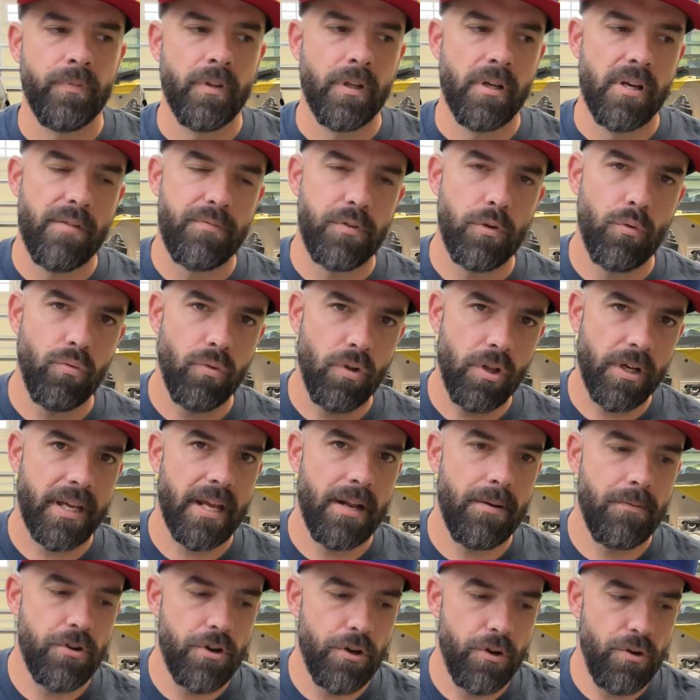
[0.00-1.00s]
if you look
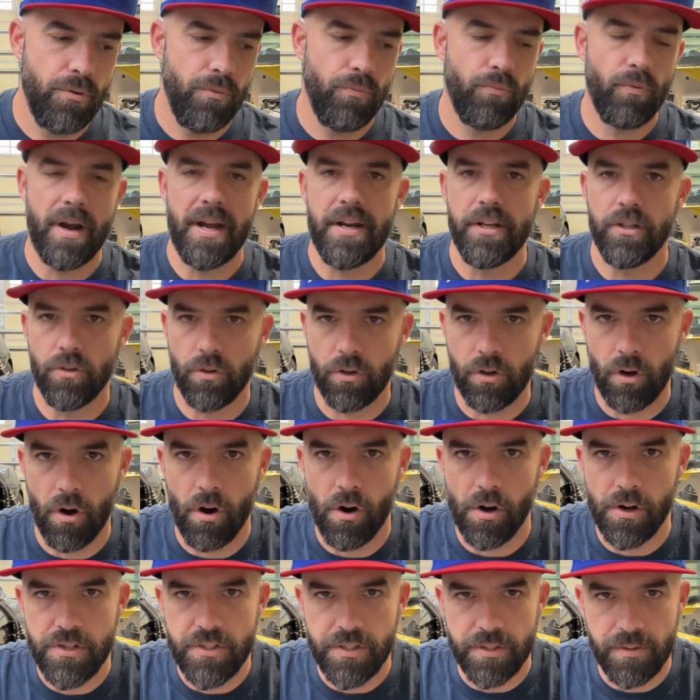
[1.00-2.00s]
at new radial
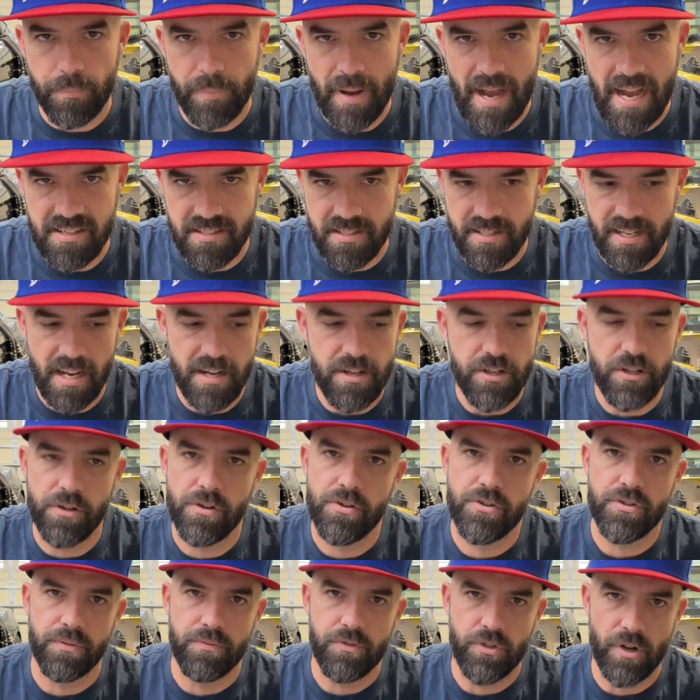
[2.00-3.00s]
cars in the past 10
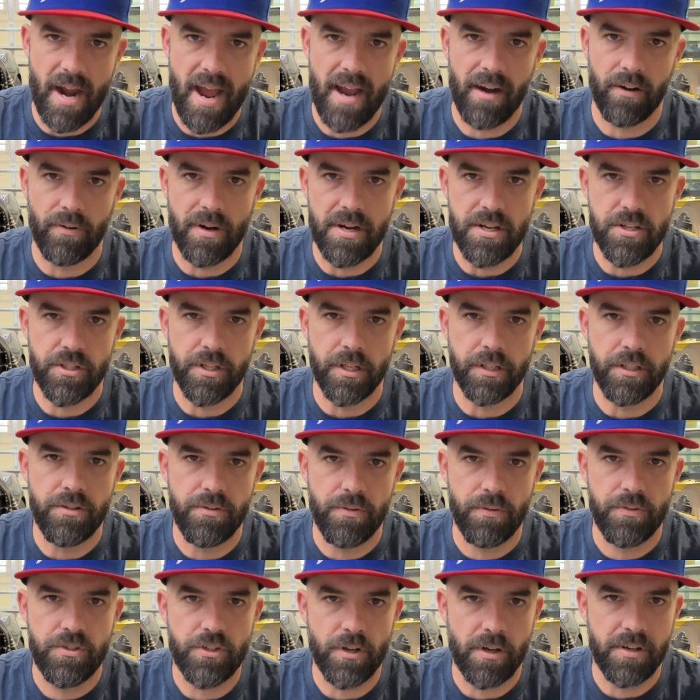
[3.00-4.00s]
years of drag racing,
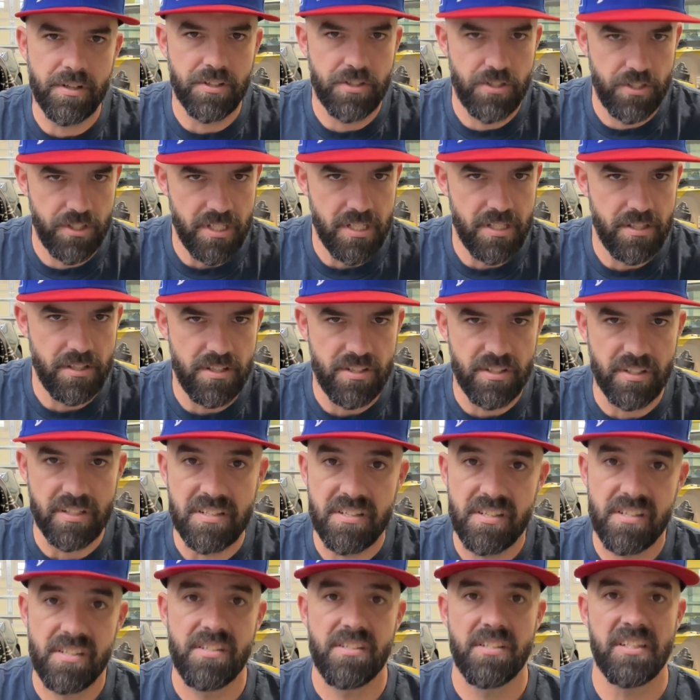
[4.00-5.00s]
you start to see these
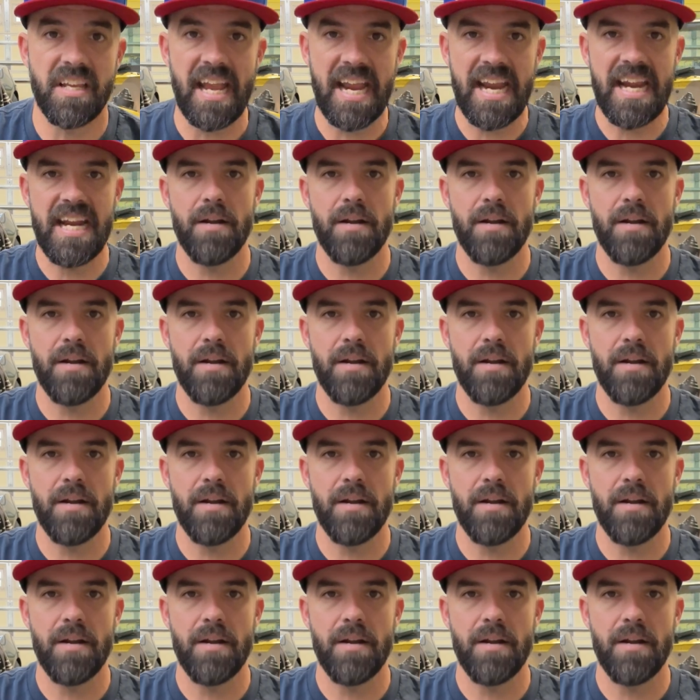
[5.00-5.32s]
insane